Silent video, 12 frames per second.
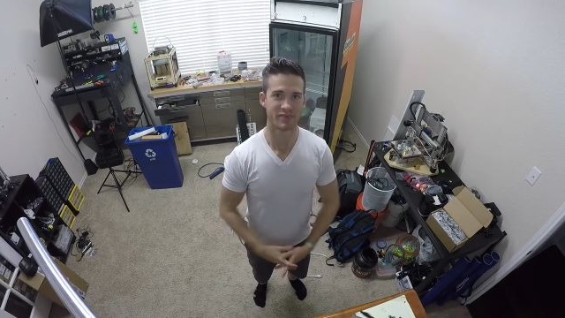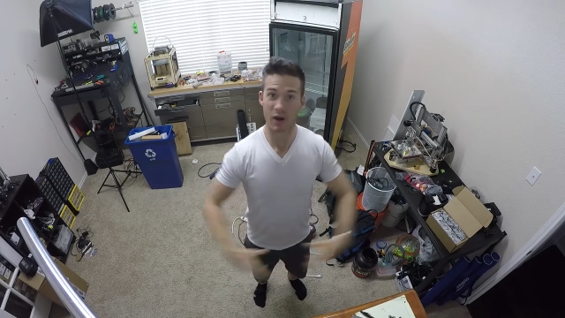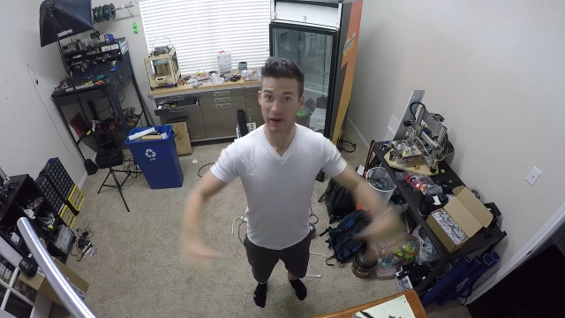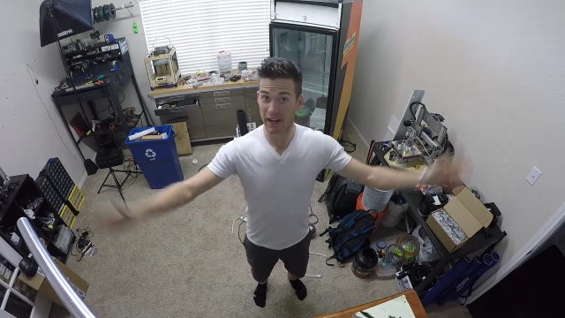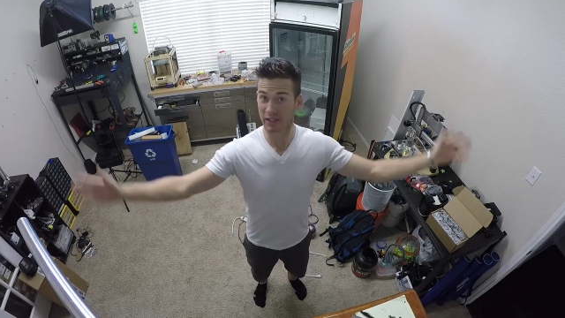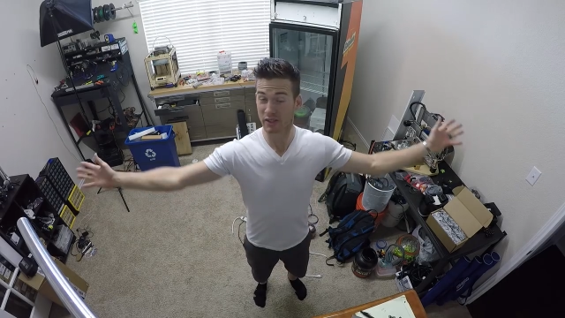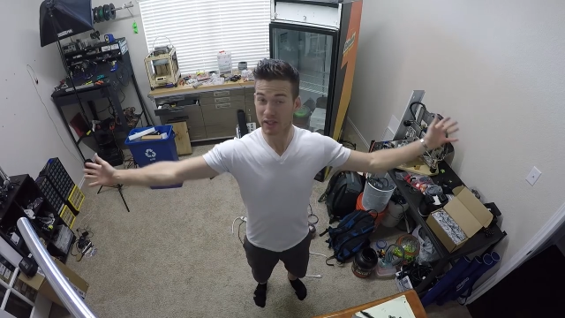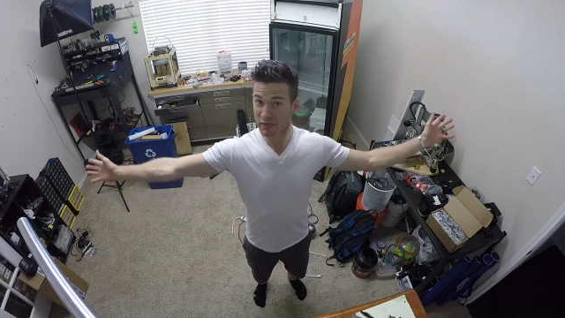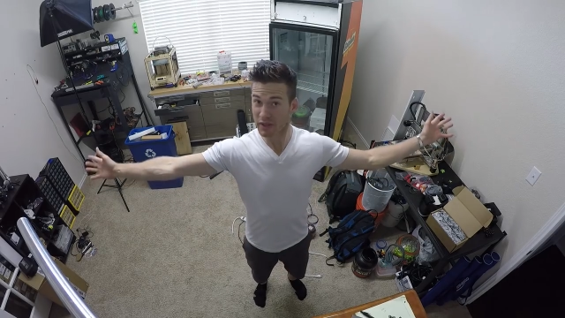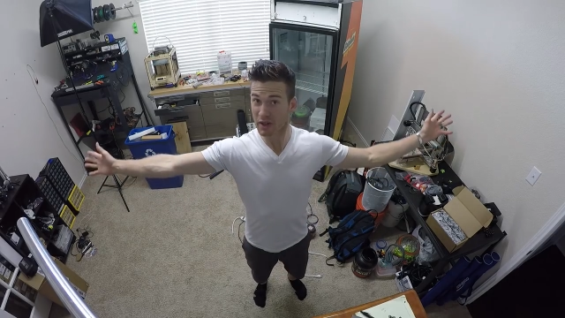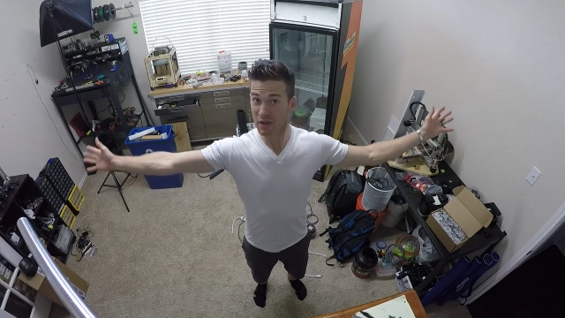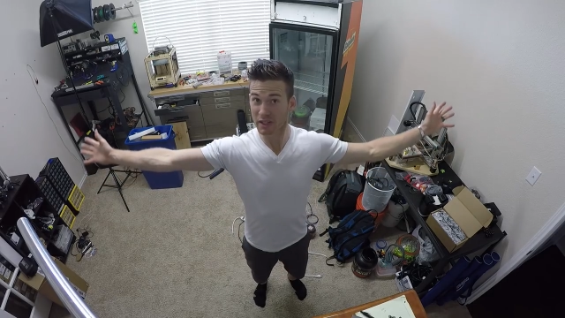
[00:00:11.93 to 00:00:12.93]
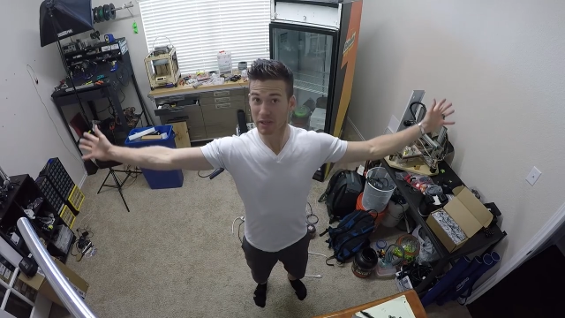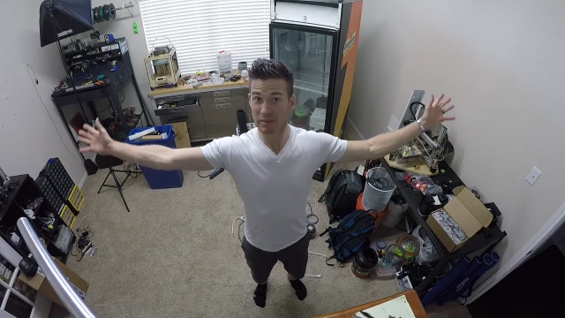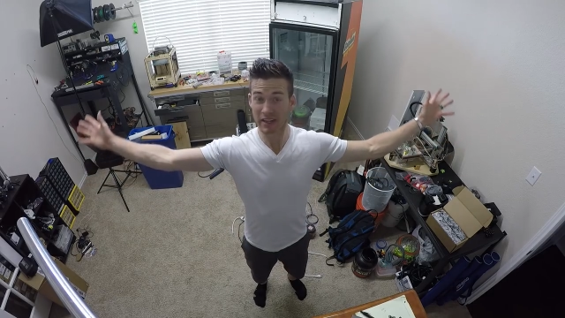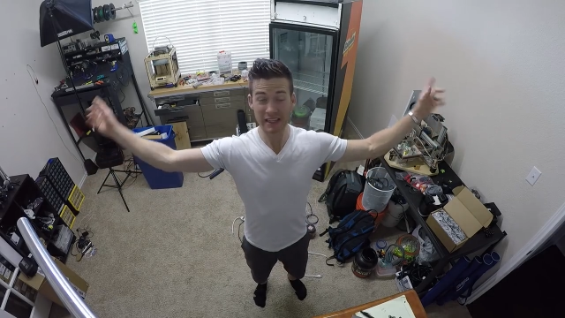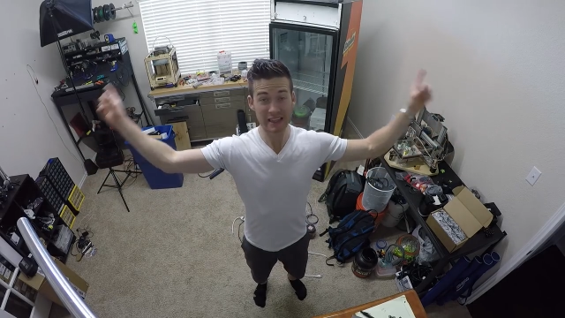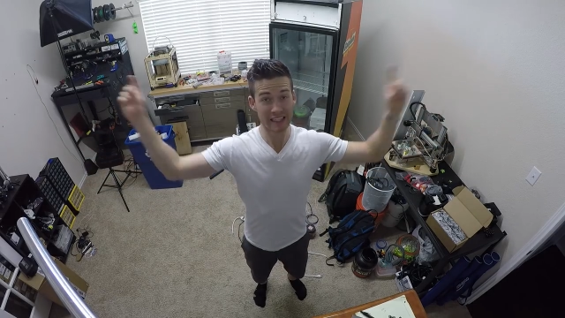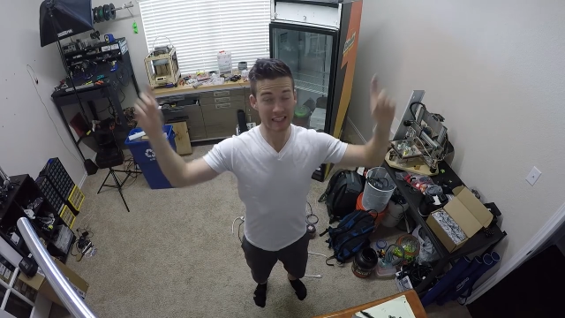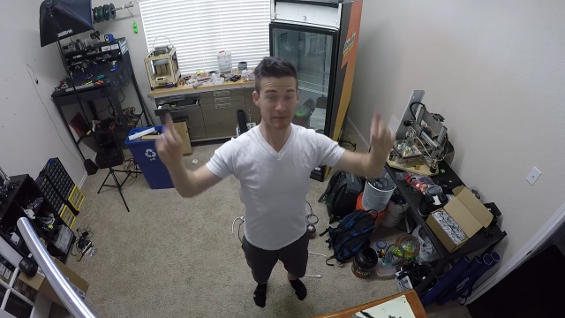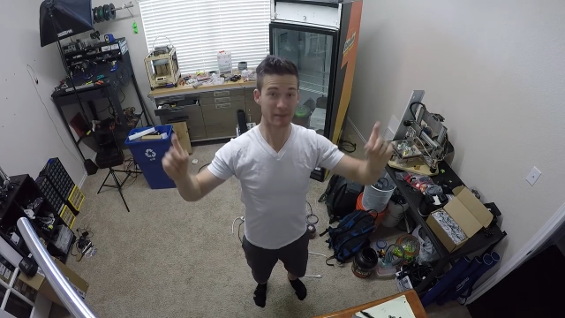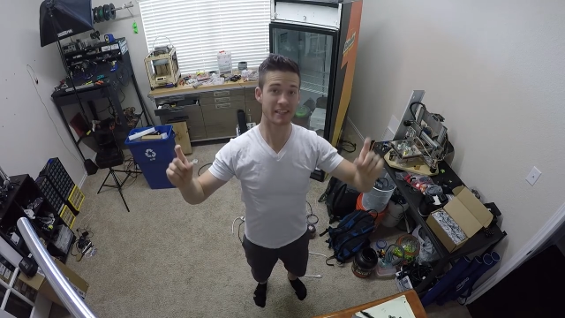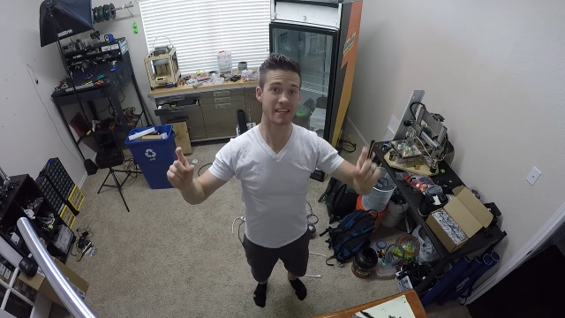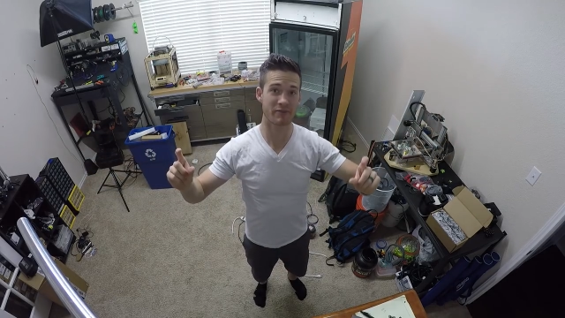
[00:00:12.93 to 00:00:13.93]
Okay, so this video is going to be a
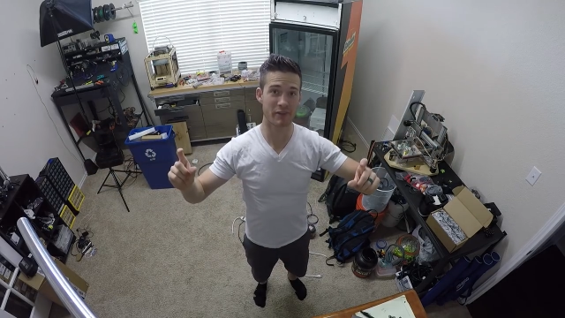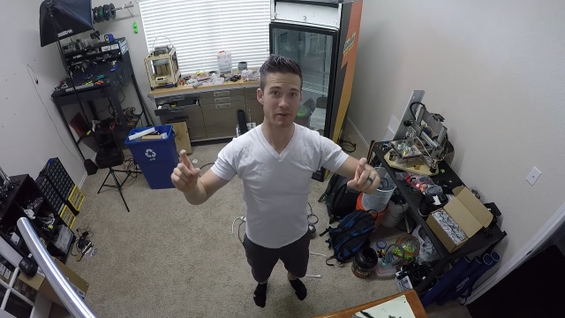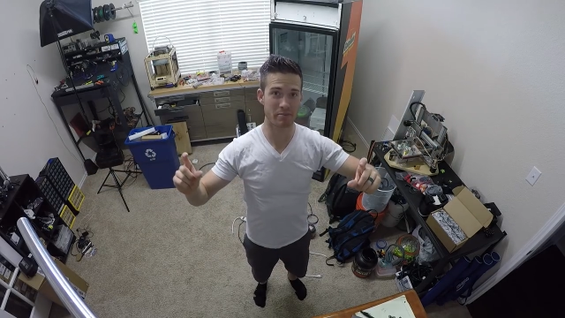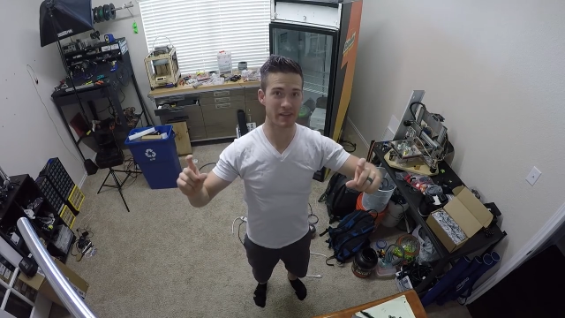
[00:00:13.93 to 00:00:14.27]
little bit different